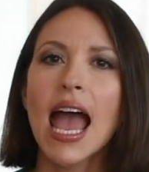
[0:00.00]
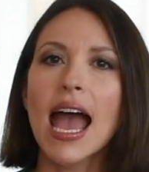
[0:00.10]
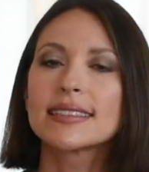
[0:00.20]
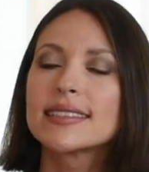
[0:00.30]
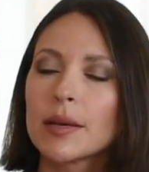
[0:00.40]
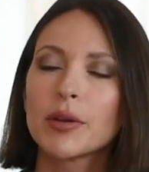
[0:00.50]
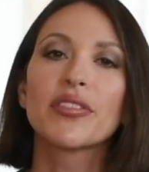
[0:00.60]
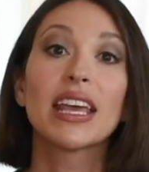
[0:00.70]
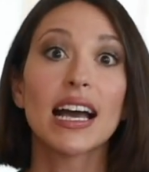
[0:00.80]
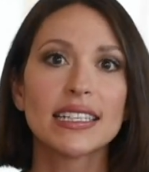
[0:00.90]
at some of
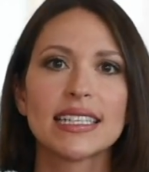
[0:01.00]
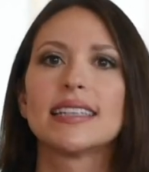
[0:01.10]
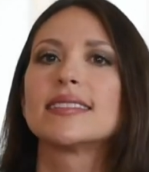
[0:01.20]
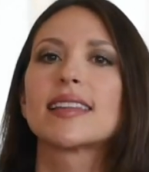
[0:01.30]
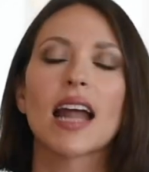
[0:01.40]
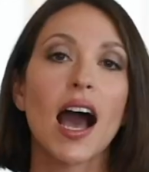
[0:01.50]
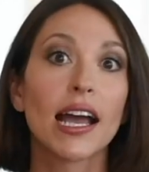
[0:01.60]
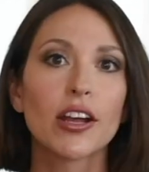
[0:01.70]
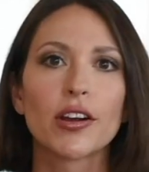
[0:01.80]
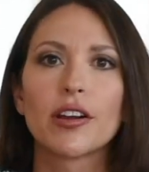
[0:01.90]
the ideas that
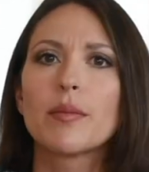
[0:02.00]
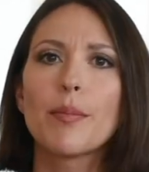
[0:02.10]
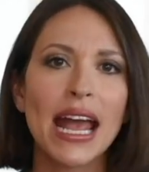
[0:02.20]
I heard